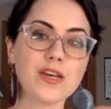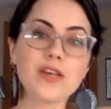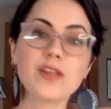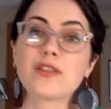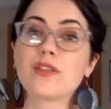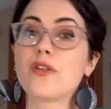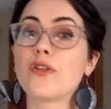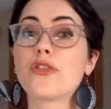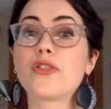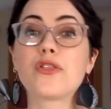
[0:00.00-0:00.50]

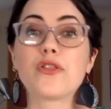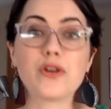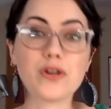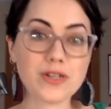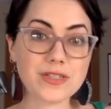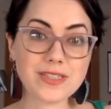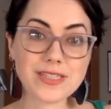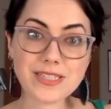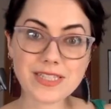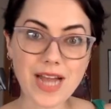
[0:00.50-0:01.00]
The
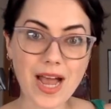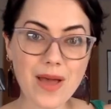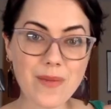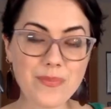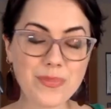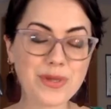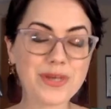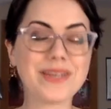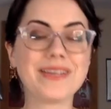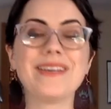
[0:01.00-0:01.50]
third
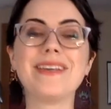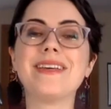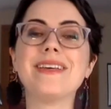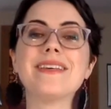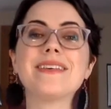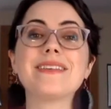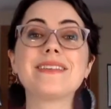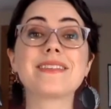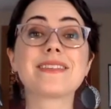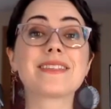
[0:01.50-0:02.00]
step
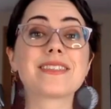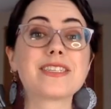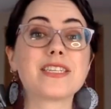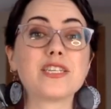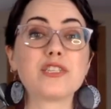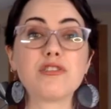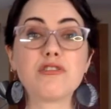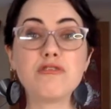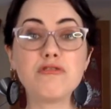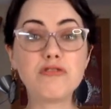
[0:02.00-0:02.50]
is
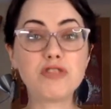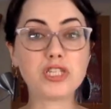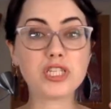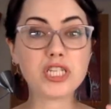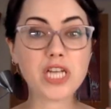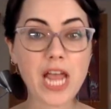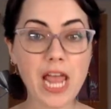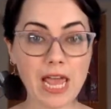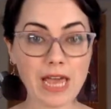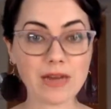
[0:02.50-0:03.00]
to
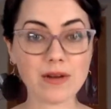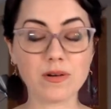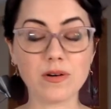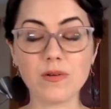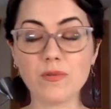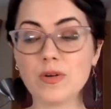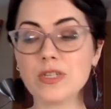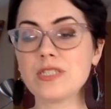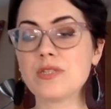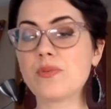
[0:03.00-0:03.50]
channel.
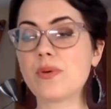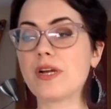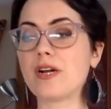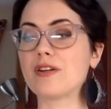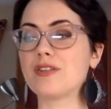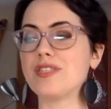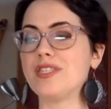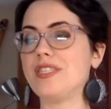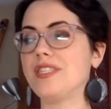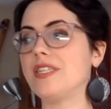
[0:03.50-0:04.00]
Once we
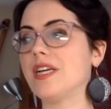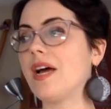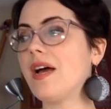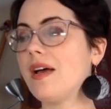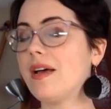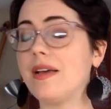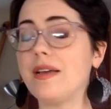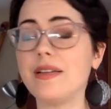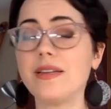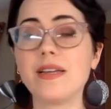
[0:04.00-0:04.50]
are
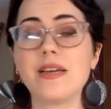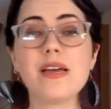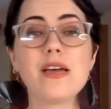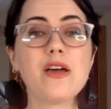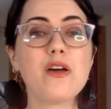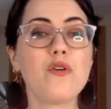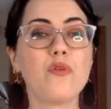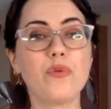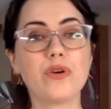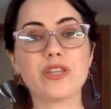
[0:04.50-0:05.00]
done
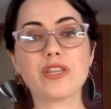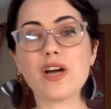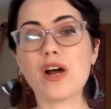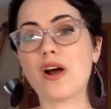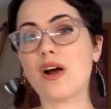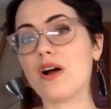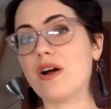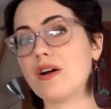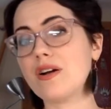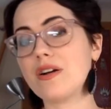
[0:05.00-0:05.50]
with
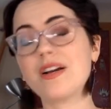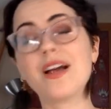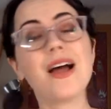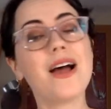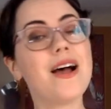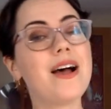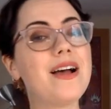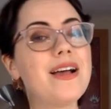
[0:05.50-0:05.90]
our